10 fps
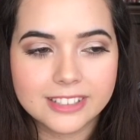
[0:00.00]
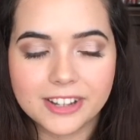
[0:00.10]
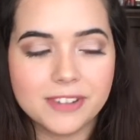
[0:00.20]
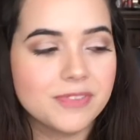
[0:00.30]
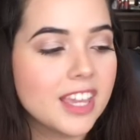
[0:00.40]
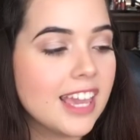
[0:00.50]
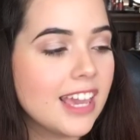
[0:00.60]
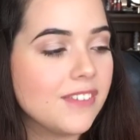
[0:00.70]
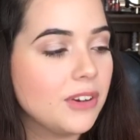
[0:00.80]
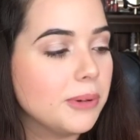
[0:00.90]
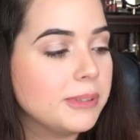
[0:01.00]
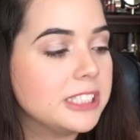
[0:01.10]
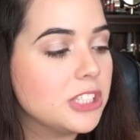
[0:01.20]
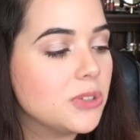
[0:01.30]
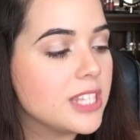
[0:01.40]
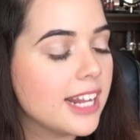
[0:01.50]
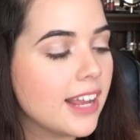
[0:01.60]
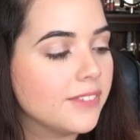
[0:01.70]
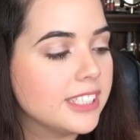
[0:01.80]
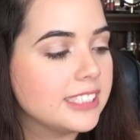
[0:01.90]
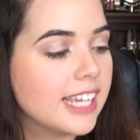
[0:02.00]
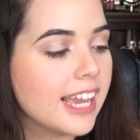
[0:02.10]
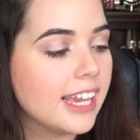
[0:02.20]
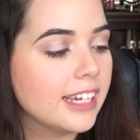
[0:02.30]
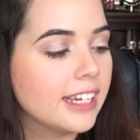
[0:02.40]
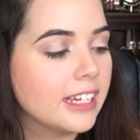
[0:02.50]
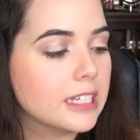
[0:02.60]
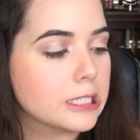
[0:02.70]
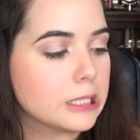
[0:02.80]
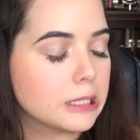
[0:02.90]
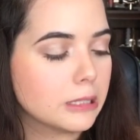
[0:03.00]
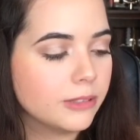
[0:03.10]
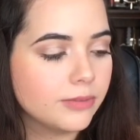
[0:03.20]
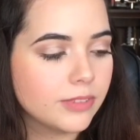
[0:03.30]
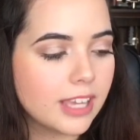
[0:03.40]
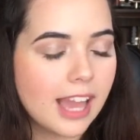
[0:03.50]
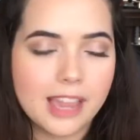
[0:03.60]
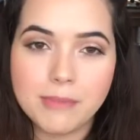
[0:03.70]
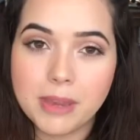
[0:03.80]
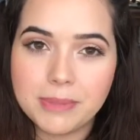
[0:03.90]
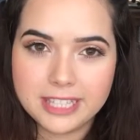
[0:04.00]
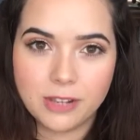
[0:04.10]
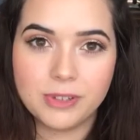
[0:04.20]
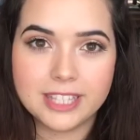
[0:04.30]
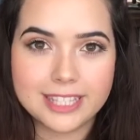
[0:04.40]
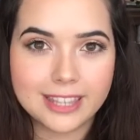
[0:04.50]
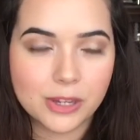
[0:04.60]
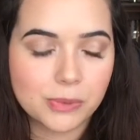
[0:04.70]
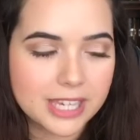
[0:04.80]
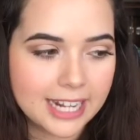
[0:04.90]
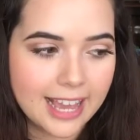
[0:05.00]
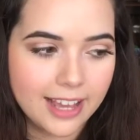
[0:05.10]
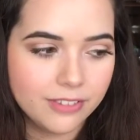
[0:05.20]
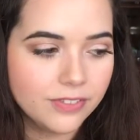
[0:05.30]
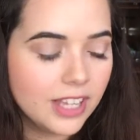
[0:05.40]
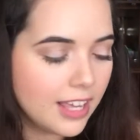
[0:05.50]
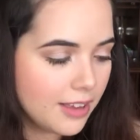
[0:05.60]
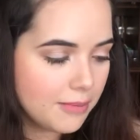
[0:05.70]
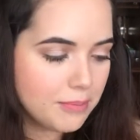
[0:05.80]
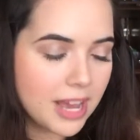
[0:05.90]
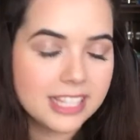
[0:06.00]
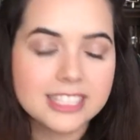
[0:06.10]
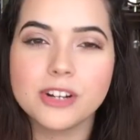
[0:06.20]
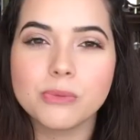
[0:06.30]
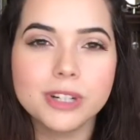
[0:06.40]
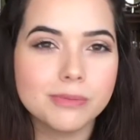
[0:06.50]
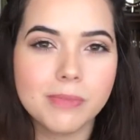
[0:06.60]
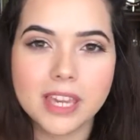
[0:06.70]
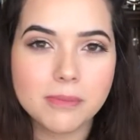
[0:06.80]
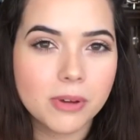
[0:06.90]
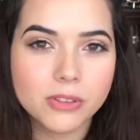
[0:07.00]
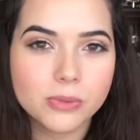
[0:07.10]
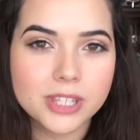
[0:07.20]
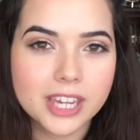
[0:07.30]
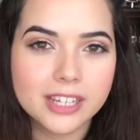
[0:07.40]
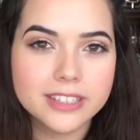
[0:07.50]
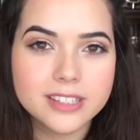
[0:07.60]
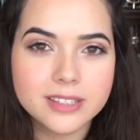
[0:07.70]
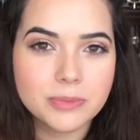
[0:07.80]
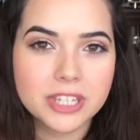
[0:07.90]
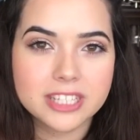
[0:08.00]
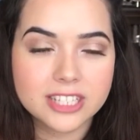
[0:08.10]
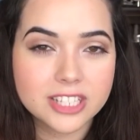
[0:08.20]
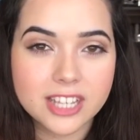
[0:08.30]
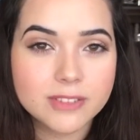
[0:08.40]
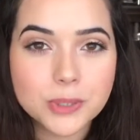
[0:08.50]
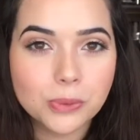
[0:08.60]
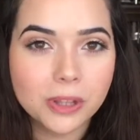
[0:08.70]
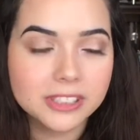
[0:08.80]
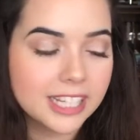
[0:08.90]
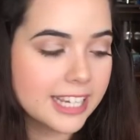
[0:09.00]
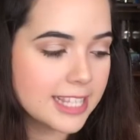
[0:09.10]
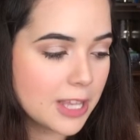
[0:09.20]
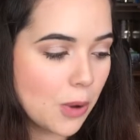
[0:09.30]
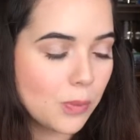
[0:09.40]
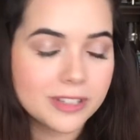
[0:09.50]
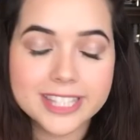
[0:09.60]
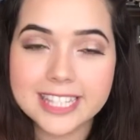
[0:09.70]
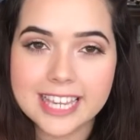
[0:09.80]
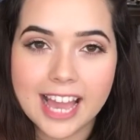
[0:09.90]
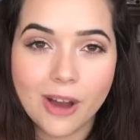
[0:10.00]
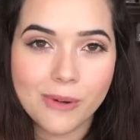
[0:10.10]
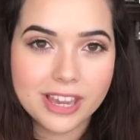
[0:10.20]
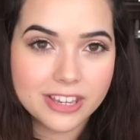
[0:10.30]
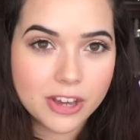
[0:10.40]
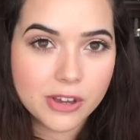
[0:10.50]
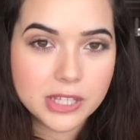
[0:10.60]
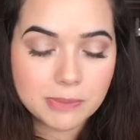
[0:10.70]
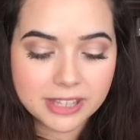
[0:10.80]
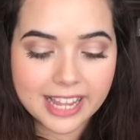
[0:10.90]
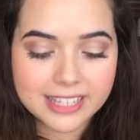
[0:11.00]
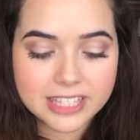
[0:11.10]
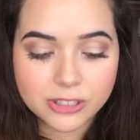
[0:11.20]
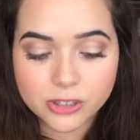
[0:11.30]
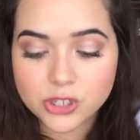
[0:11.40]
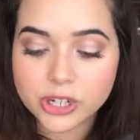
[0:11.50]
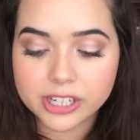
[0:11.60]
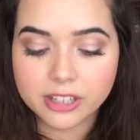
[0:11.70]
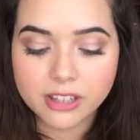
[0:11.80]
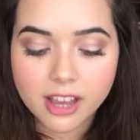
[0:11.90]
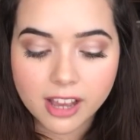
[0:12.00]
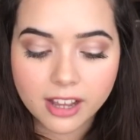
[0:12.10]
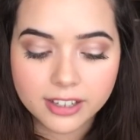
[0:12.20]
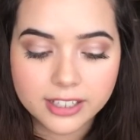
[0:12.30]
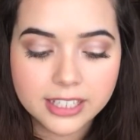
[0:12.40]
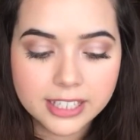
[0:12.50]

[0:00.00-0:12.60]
Okay, if I remember to use it every day, I might be done with this in like a week and a half. But I don't wear makeup on the weekends because I just have school all day, so we'll see how it goes, but that's still trekking along.